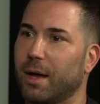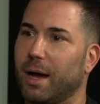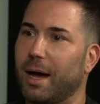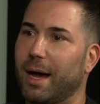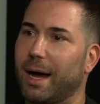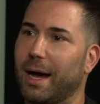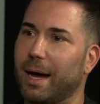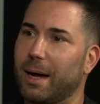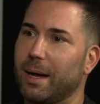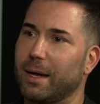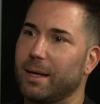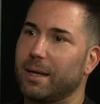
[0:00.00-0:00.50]

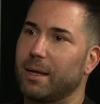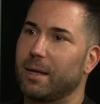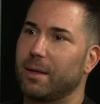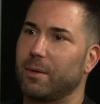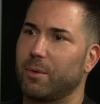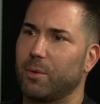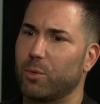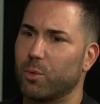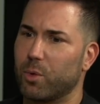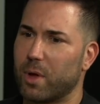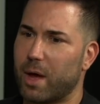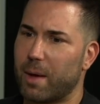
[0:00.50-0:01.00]

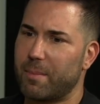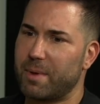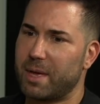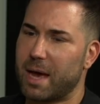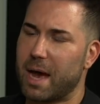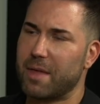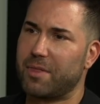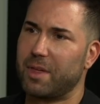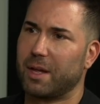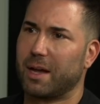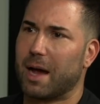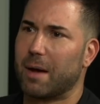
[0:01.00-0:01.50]
I mean,
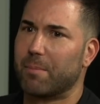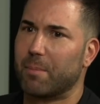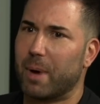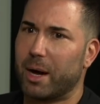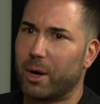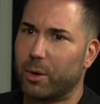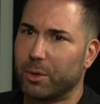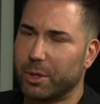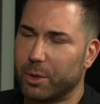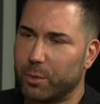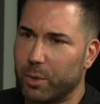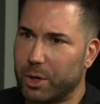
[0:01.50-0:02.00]
I think my
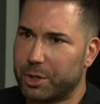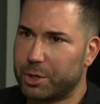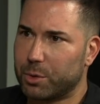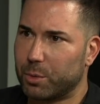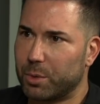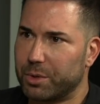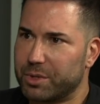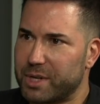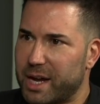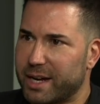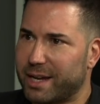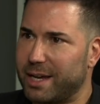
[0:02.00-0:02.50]
only
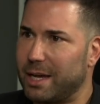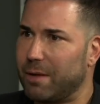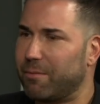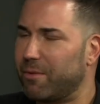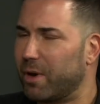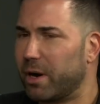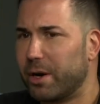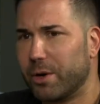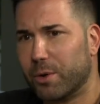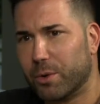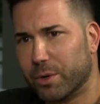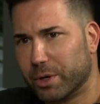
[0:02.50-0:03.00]
ritual is I keep
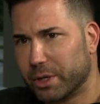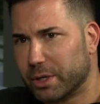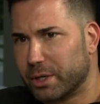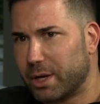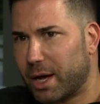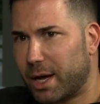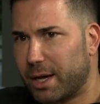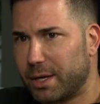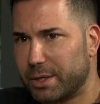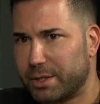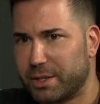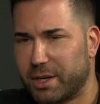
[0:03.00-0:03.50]
very
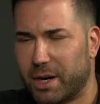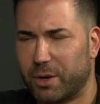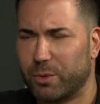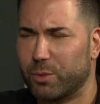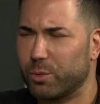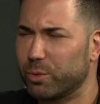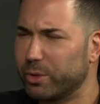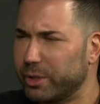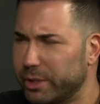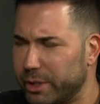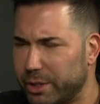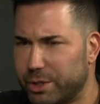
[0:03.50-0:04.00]
organized. I
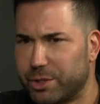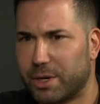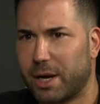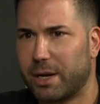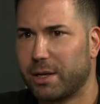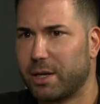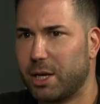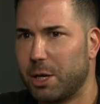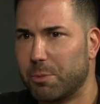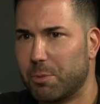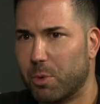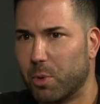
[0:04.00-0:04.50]
really try
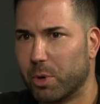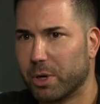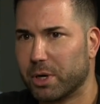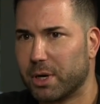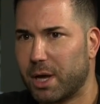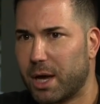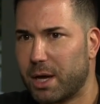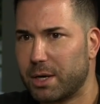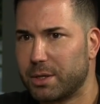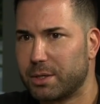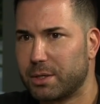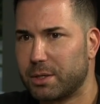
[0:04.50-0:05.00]
to keep
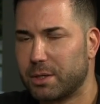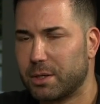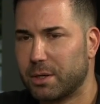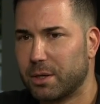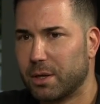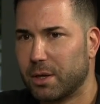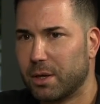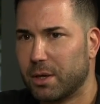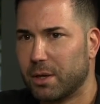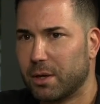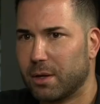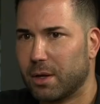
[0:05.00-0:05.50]
organized.
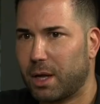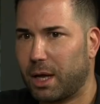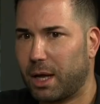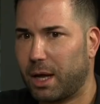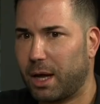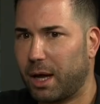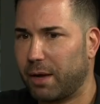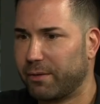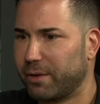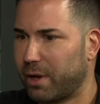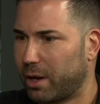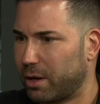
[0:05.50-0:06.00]

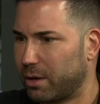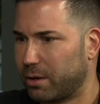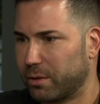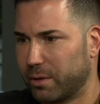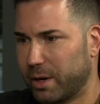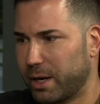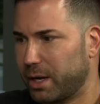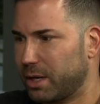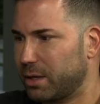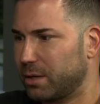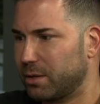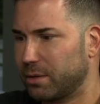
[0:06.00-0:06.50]
I've got a
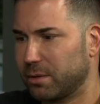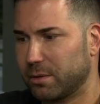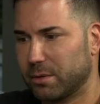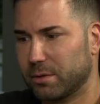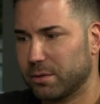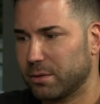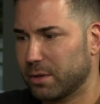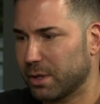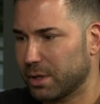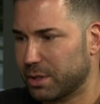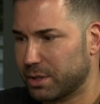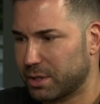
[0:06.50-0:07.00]
great
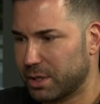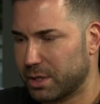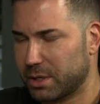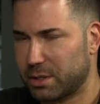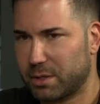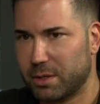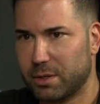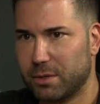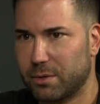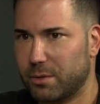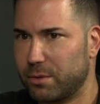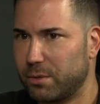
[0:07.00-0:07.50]

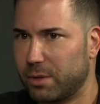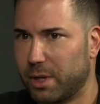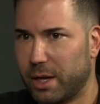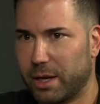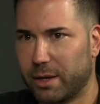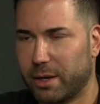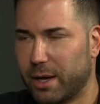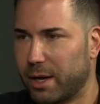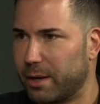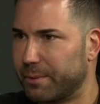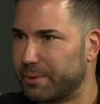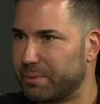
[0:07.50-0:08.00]
assistant who
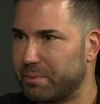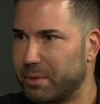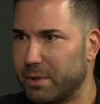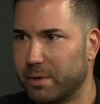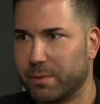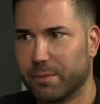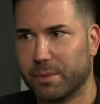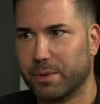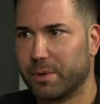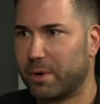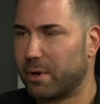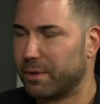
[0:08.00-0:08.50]
like helps me
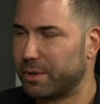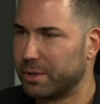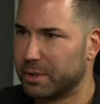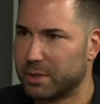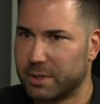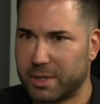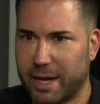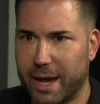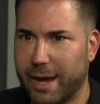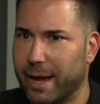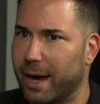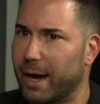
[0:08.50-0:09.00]
with all this
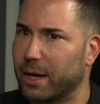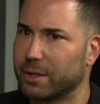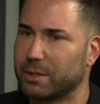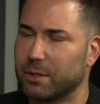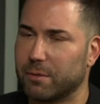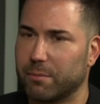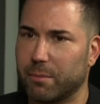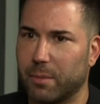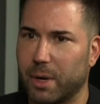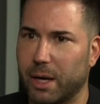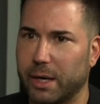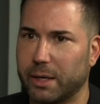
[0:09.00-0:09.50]
chaos
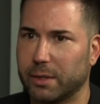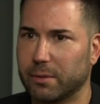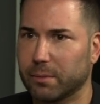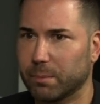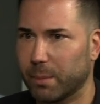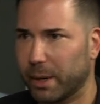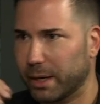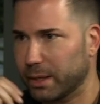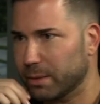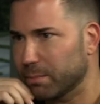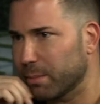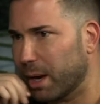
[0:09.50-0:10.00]
of my
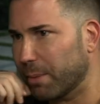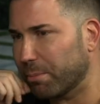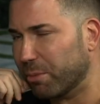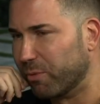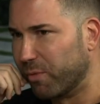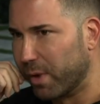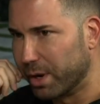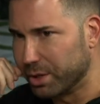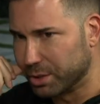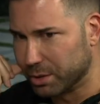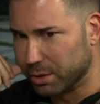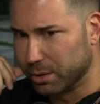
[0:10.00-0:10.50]

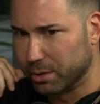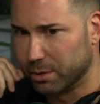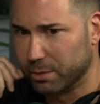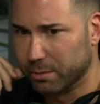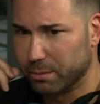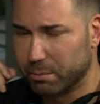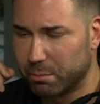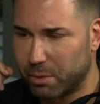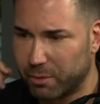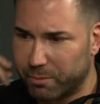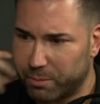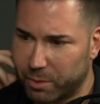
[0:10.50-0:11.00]

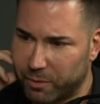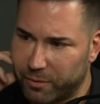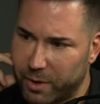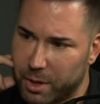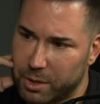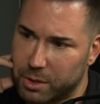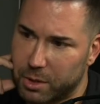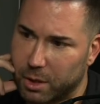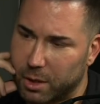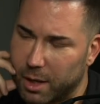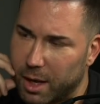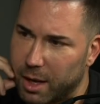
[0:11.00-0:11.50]

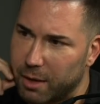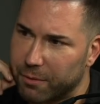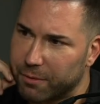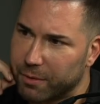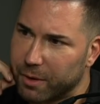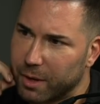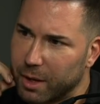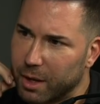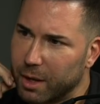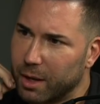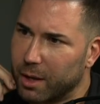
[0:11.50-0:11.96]
professional life.